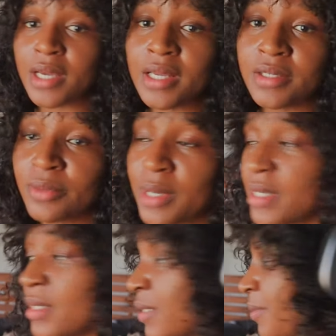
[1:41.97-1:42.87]

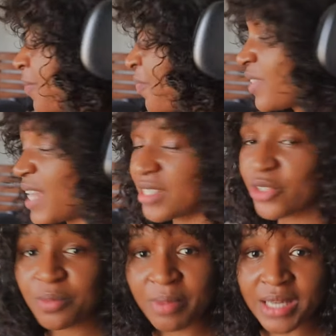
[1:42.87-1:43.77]
Anyways, I
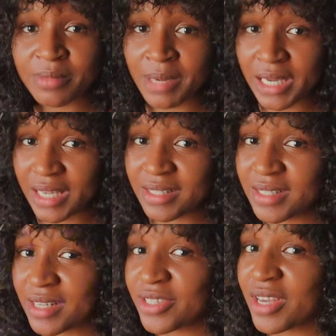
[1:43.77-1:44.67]
stopped by the
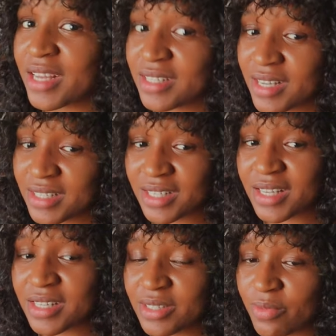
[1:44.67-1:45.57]
market, as you guys can see
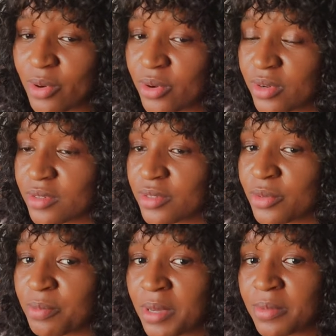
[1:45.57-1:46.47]
in this vlog.
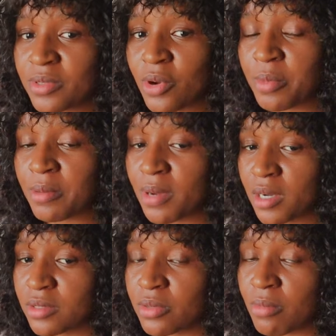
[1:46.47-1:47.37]
So baby's coming
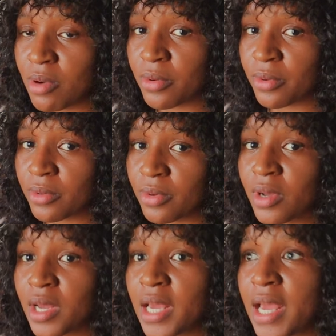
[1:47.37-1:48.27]
back tomorrow
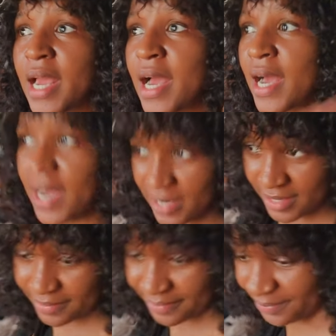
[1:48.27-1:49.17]

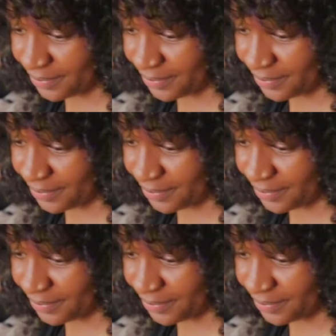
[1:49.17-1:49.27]
and